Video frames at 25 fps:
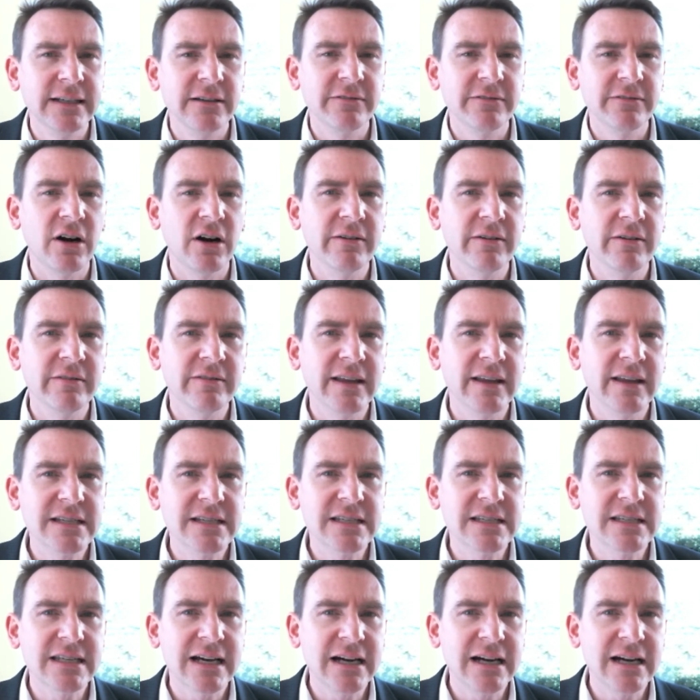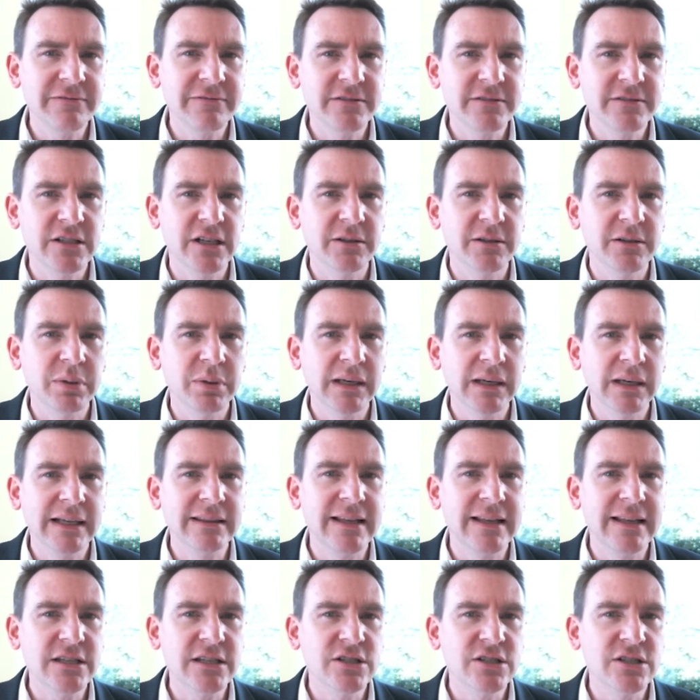5 of their staff to complete
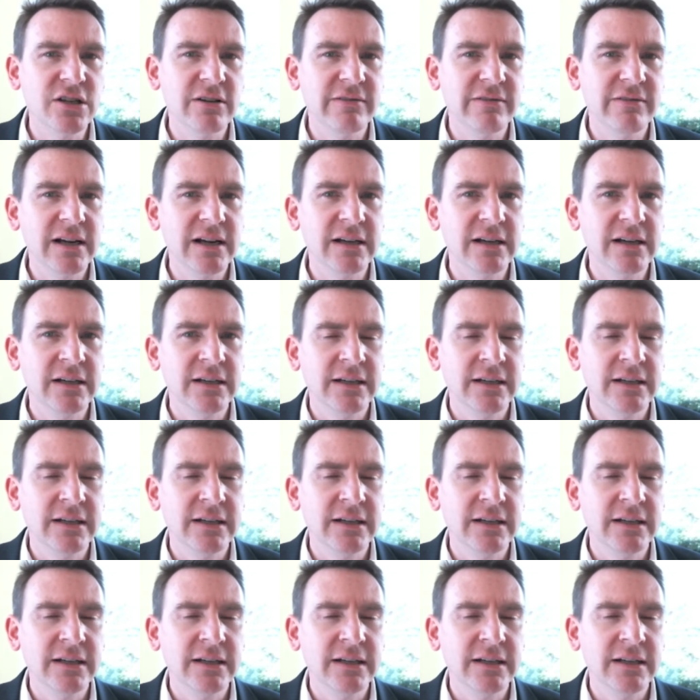that survey